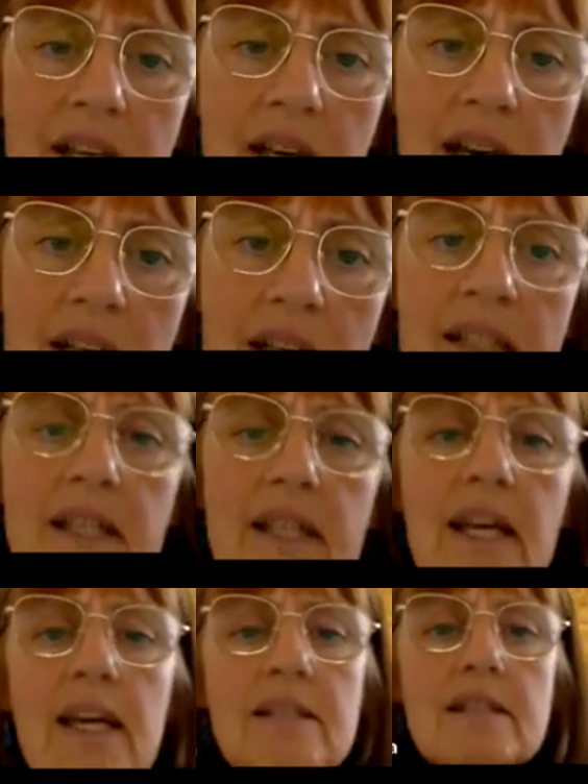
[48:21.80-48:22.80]
And
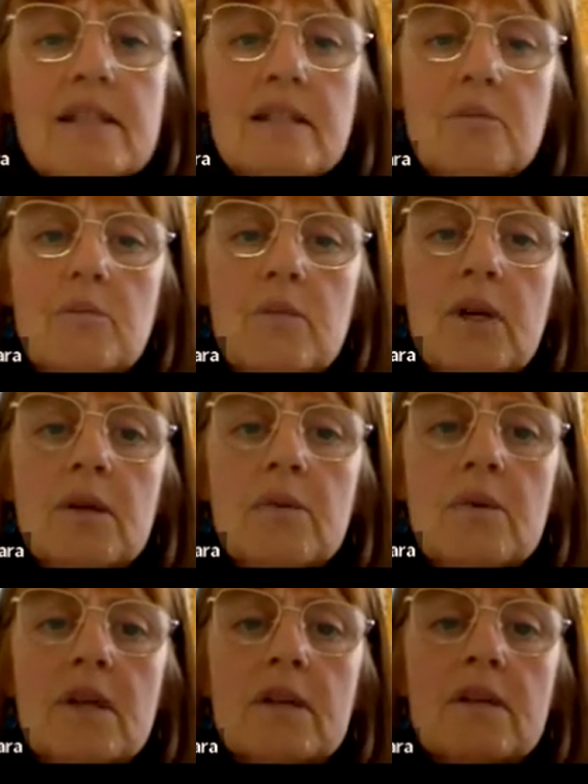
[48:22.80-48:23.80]
yes, my
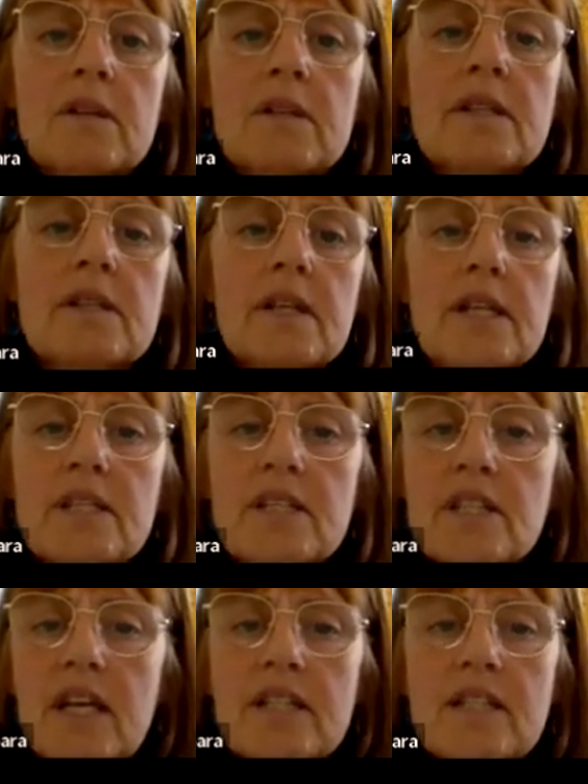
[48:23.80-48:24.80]
world is
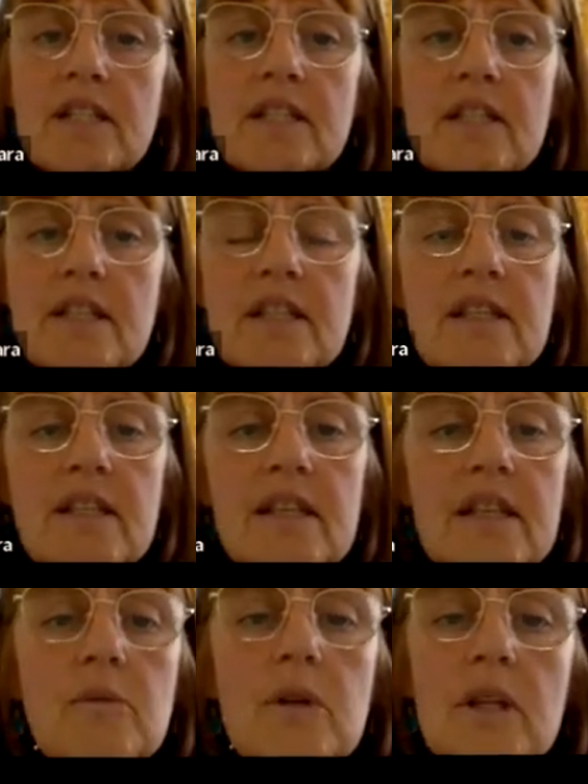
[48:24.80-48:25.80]
shattered.
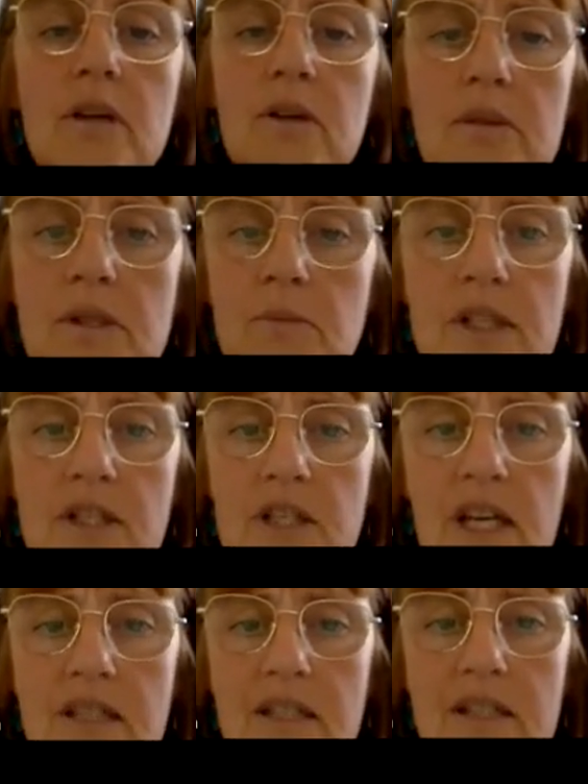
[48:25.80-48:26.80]
It will always be
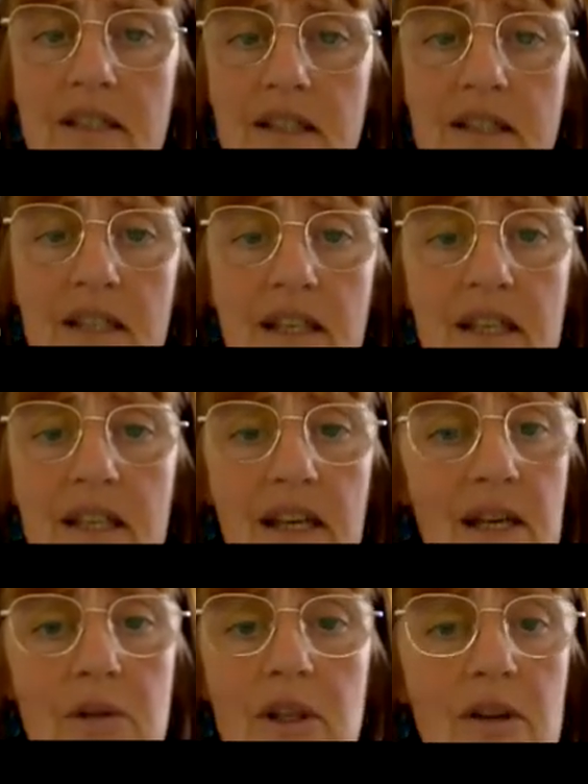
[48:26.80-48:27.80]
shattered.
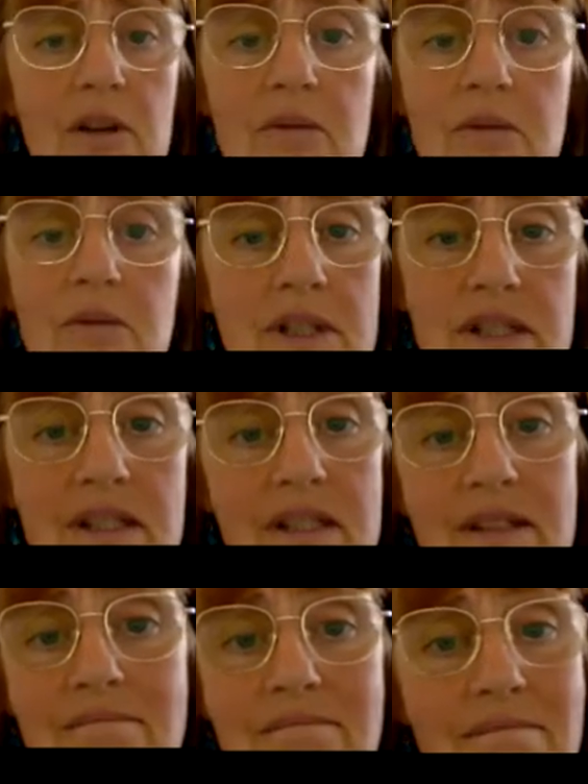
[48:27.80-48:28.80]
I will always,
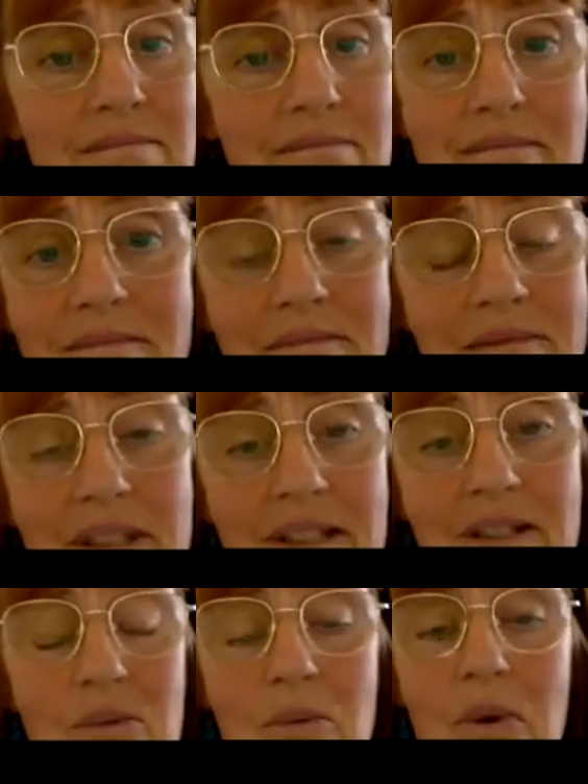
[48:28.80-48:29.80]
you
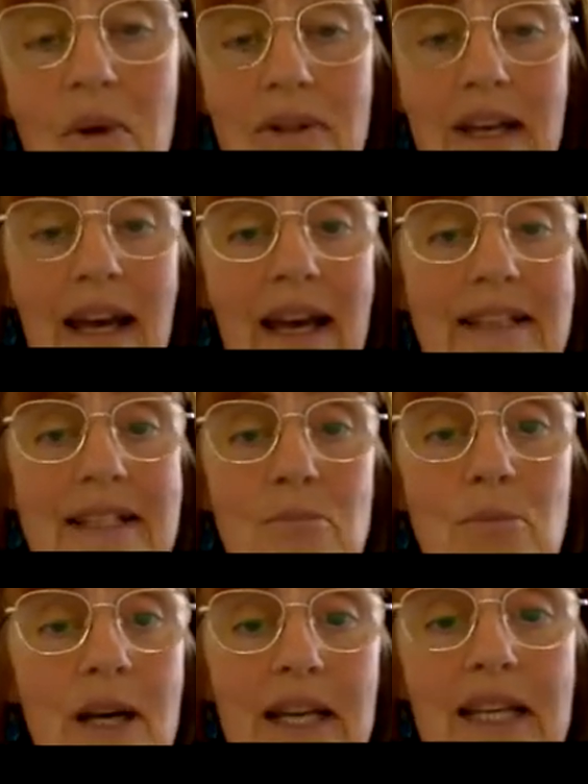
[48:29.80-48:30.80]
know, want Andy
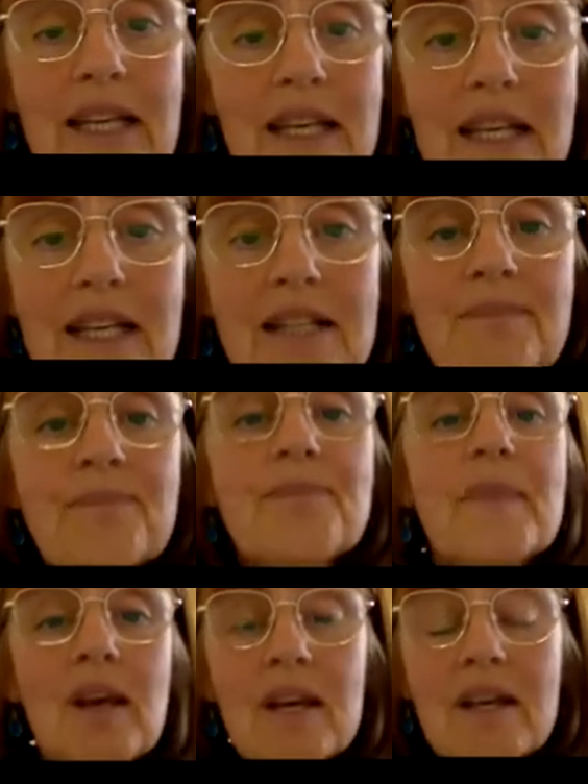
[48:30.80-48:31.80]
back here,
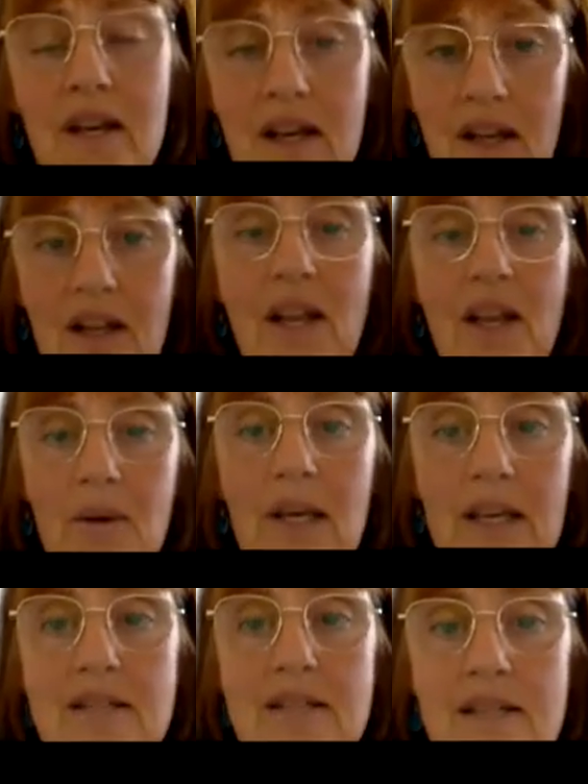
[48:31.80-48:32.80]
although
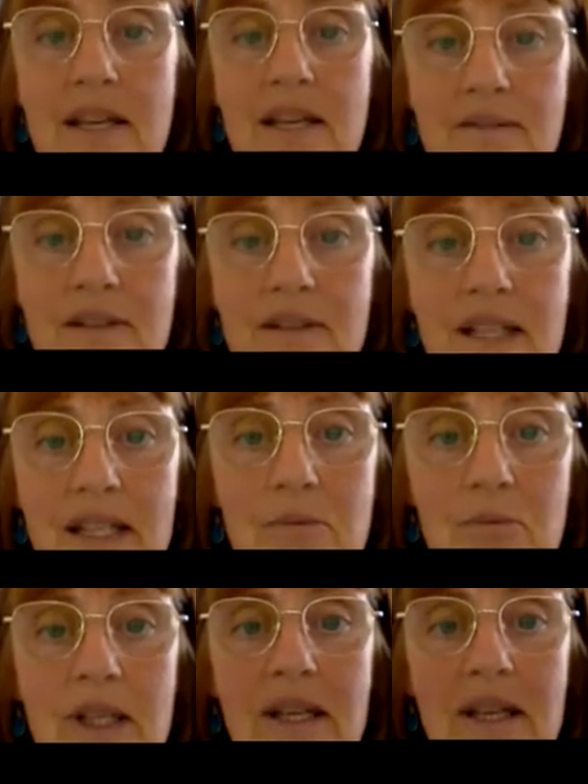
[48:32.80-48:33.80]
he is safely
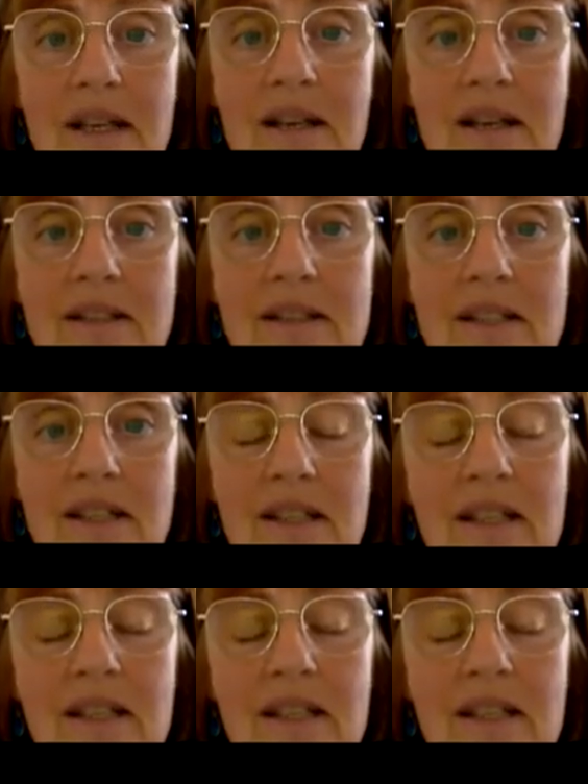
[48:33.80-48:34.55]
in my heart.